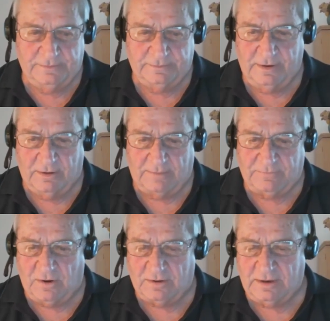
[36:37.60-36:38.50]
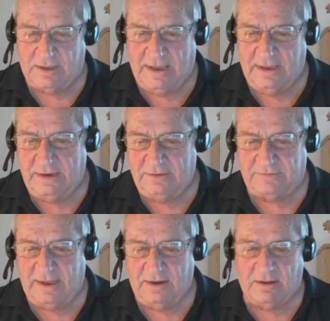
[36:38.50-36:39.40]
I'm talking to a guy and he's
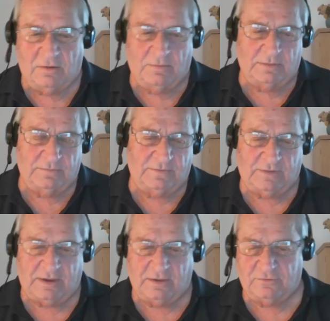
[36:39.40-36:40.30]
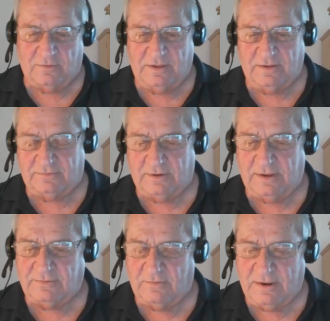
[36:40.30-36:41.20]
saying, "Oh, this, I got so many of this." They
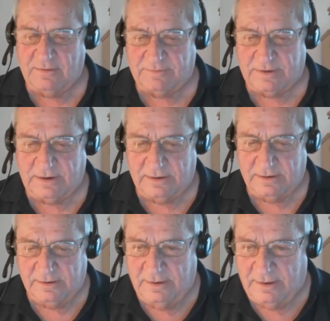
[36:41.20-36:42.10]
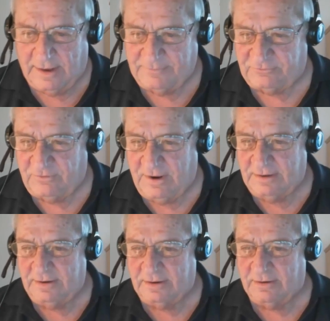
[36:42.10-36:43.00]
say, "Wait a minute, buddy, I'm
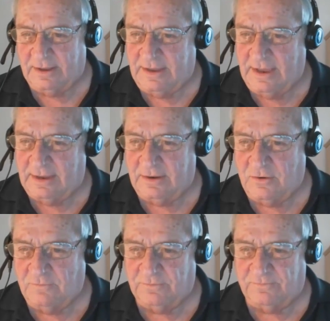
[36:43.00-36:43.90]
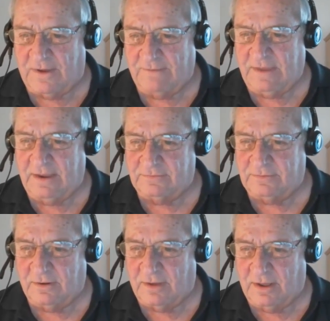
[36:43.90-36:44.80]
stranded here and I can't get home for 5 days.
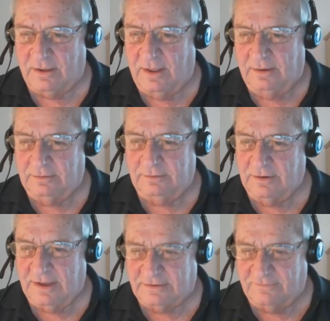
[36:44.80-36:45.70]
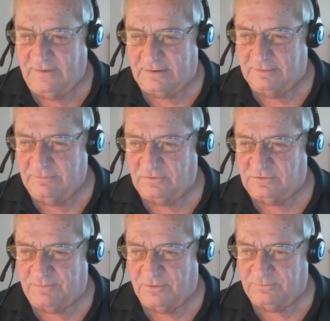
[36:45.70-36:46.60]
You're not the victim. You're
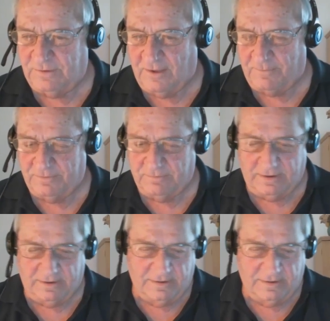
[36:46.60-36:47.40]
supposed to be helping me."